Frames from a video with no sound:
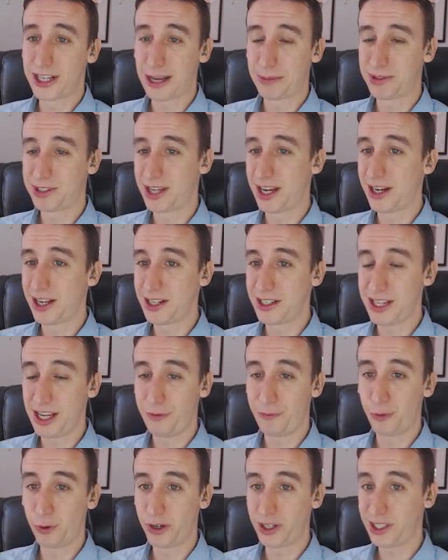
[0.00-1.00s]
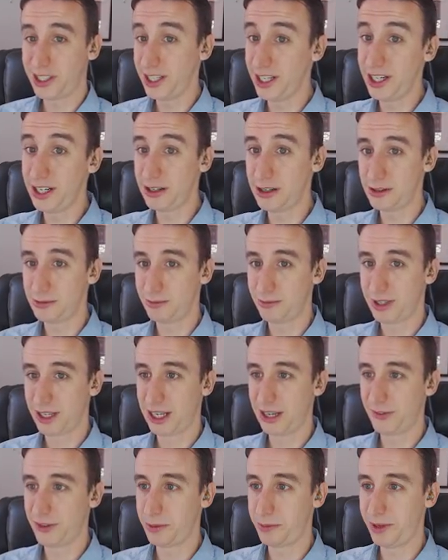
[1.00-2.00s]
topside on day 14,
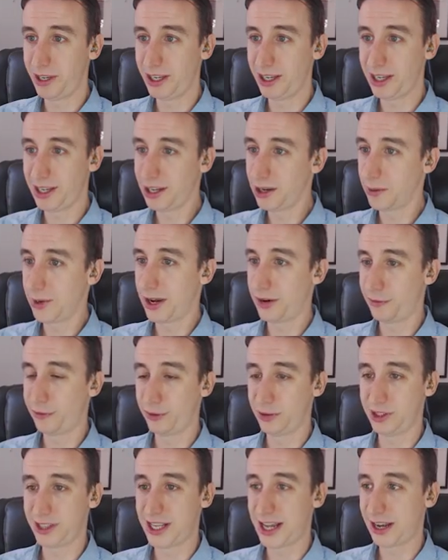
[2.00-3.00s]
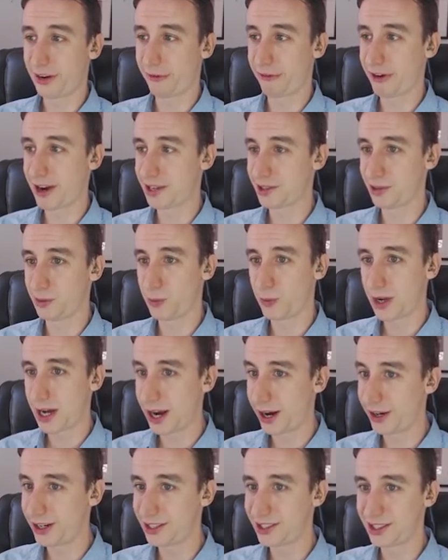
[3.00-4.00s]
giving the Pig King around a full stack of frazzled
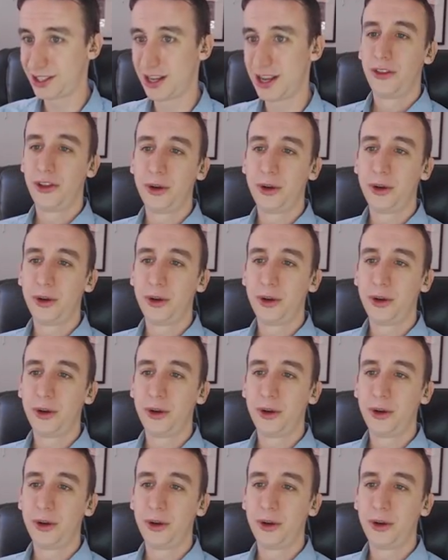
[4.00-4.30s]
wires.